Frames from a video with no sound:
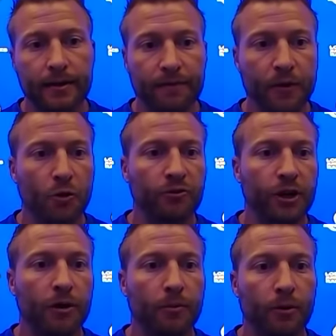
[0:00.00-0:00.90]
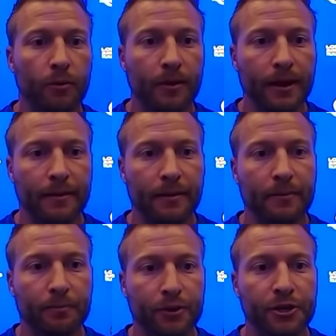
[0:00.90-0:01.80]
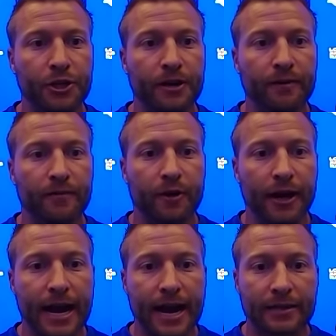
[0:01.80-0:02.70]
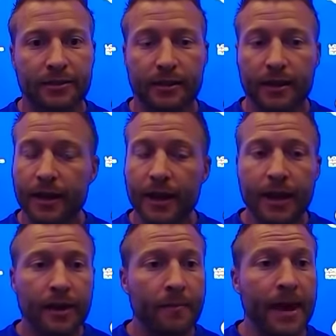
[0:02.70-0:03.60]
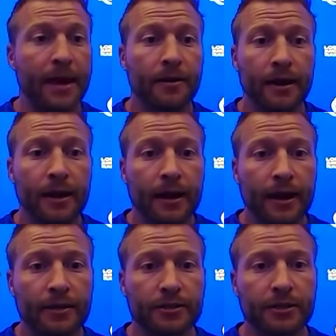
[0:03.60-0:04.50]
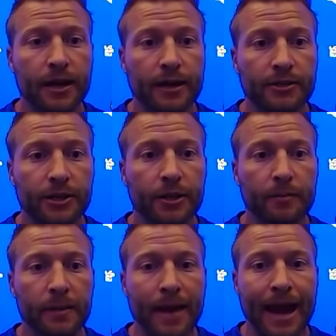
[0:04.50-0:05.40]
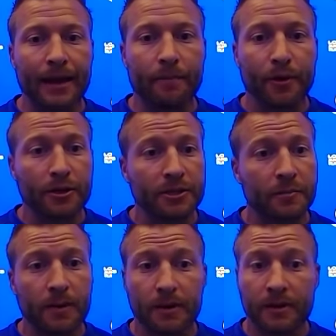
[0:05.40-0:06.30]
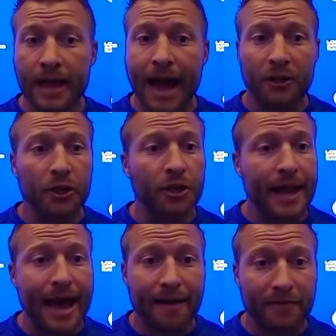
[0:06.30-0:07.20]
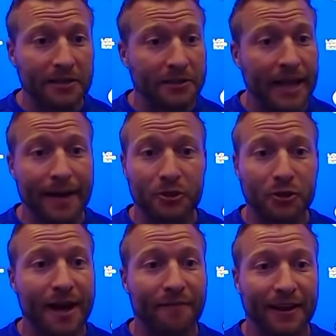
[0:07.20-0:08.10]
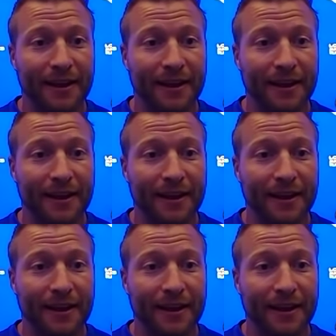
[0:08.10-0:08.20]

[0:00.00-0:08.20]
Feel terrible, but I am appreciative of our guys. Man, it's good to be back in person, but not good to have this damn traffic.